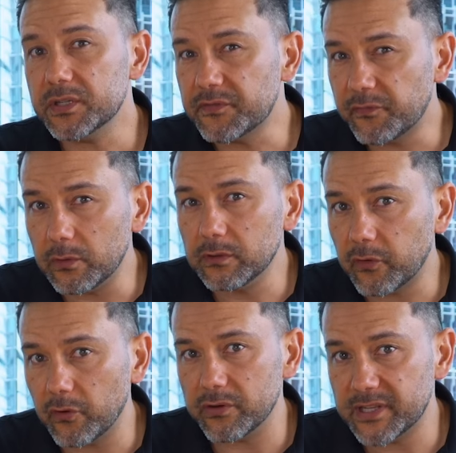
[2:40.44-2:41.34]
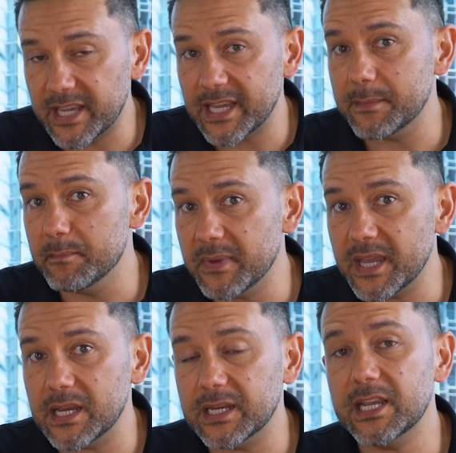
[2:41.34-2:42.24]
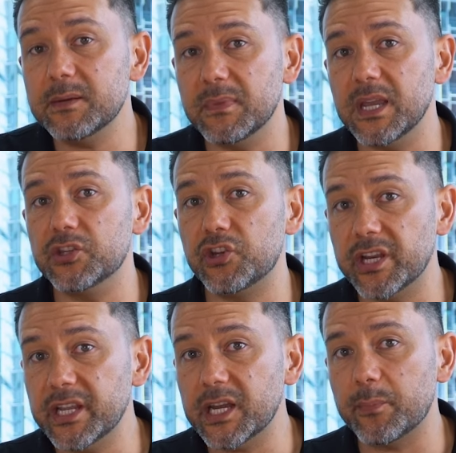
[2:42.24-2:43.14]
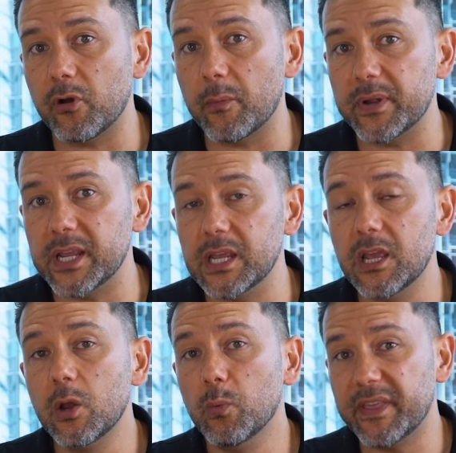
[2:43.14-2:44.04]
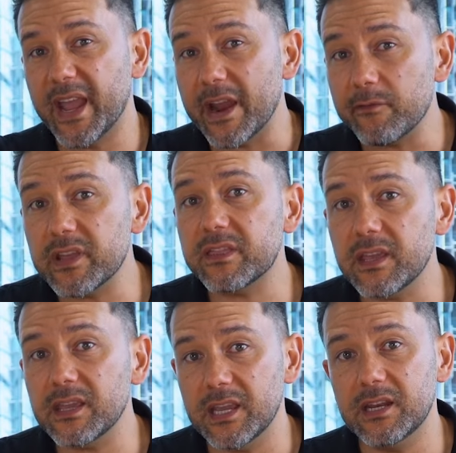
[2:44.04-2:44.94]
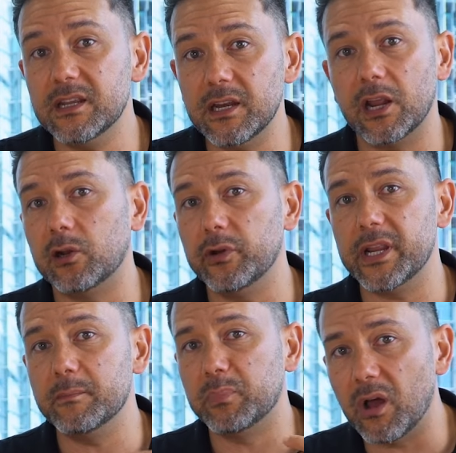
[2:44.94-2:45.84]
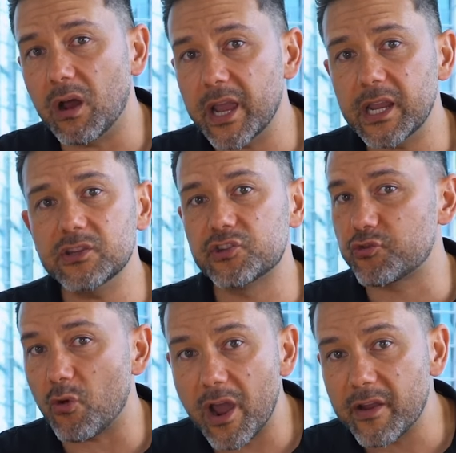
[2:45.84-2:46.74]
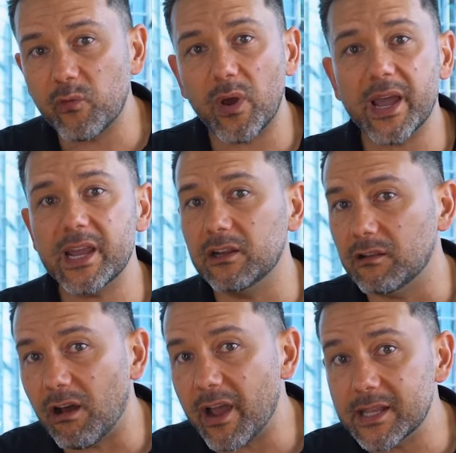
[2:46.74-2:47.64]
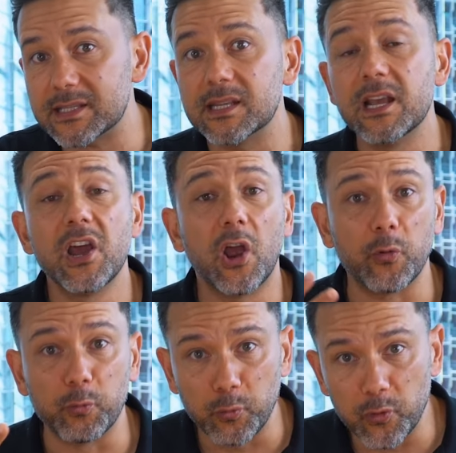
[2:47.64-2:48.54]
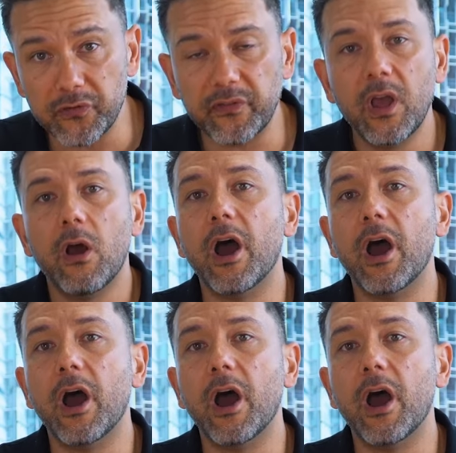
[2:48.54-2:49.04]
does full turnkey mean? It means you're gonna get a property with everything in it, including blinds, driveway, lights, a roof.